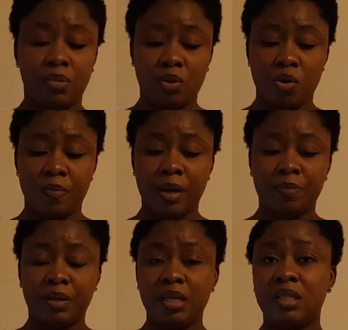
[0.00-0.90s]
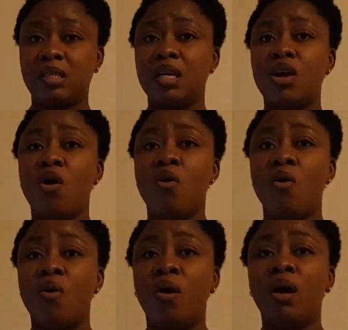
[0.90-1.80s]
compatibility
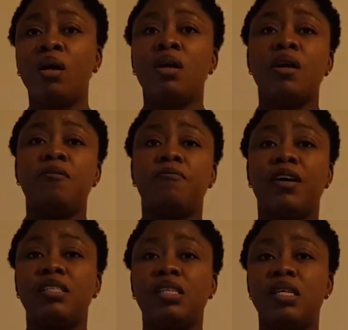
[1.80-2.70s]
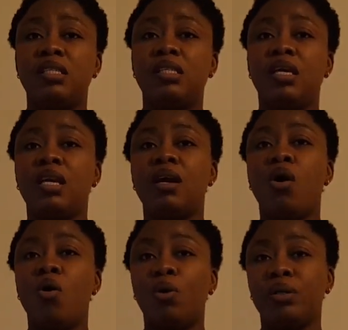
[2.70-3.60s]
or fragility,
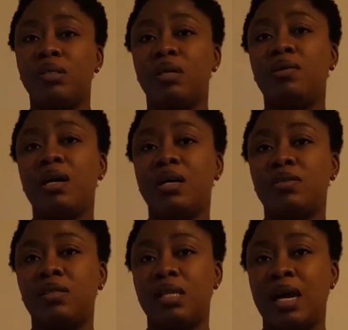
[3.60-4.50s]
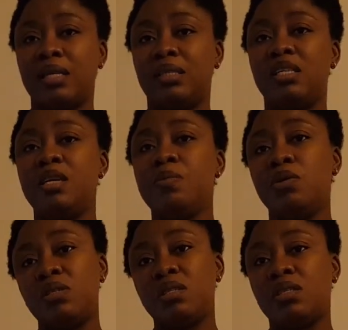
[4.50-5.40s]
on the grounds that the
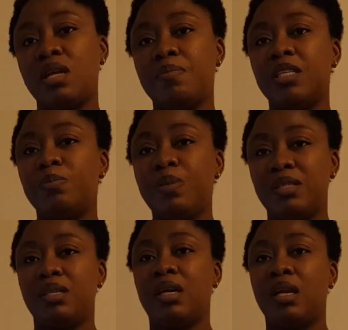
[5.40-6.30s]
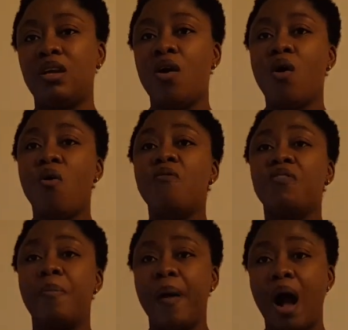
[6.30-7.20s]
immune system is basically
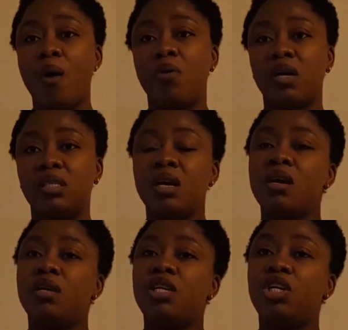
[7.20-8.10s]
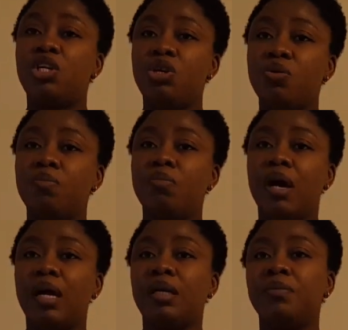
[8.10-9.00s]
overpowered. The
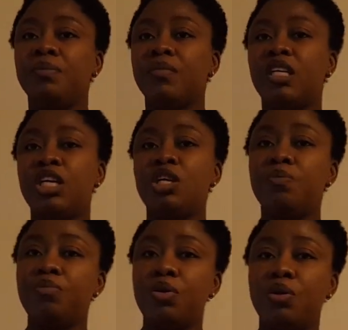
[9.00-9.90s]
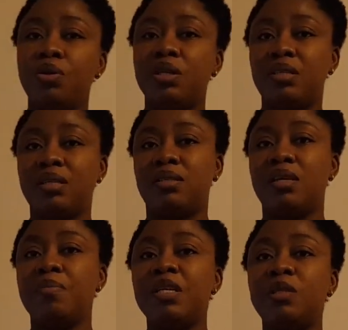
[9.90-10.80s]
human immune
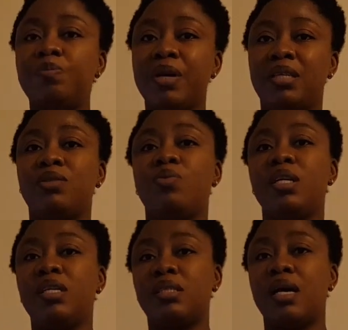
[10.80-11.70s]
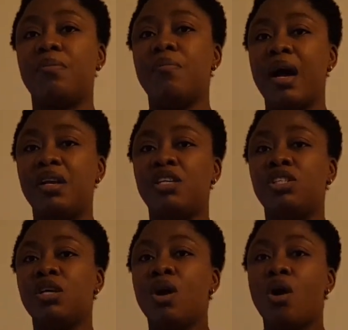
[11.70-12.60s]
system is best when it can
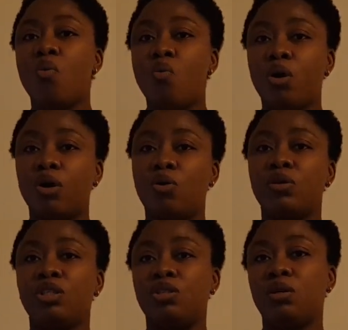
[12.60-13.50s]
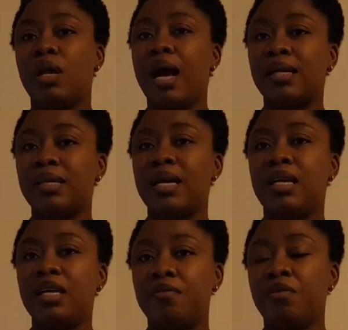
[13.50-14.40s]
manage one condition at
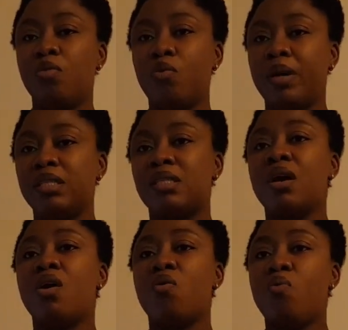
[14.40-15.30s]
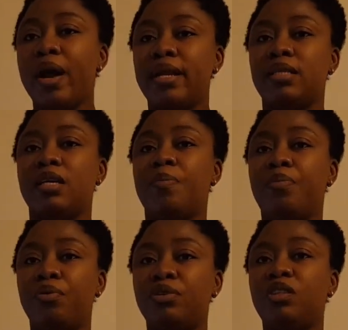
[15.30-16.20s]
any given moment, when it
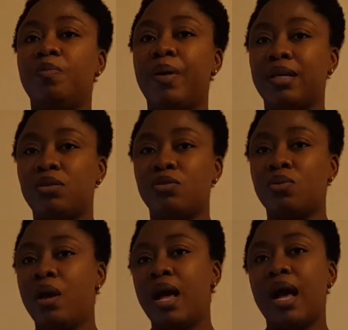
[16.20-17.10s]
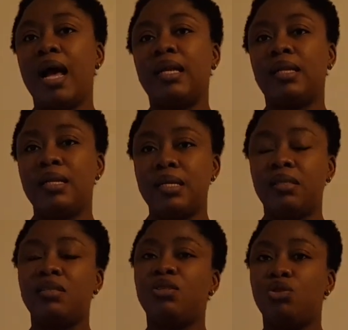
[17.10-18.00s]
approaches the battle at
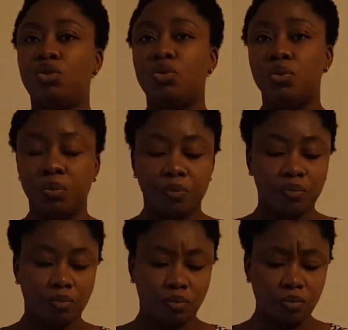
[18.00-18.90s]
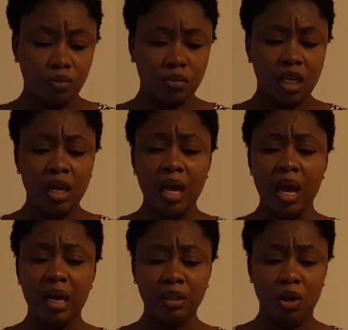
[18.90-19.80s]
least two.
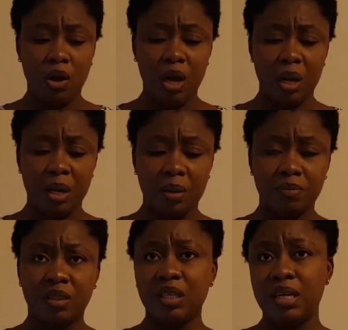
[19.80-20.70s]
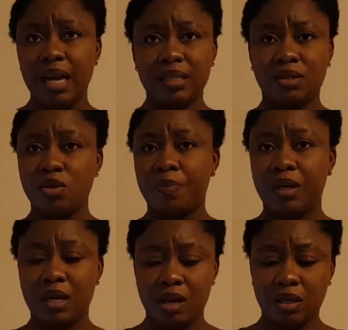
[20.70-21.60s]
And the next
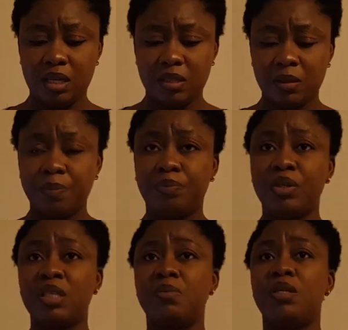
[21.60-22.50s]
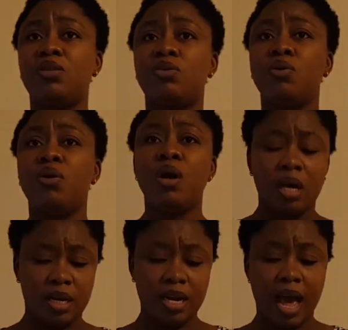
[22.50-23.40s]
topic now brings me to
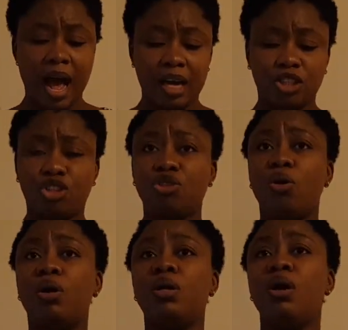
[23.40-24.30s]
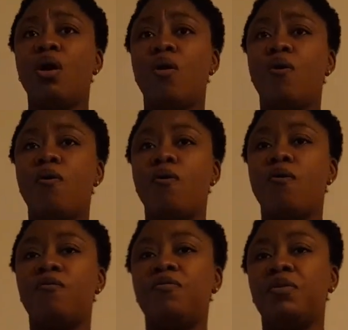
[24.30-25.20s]
the action
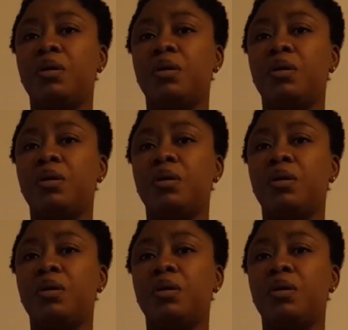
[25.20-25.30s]
of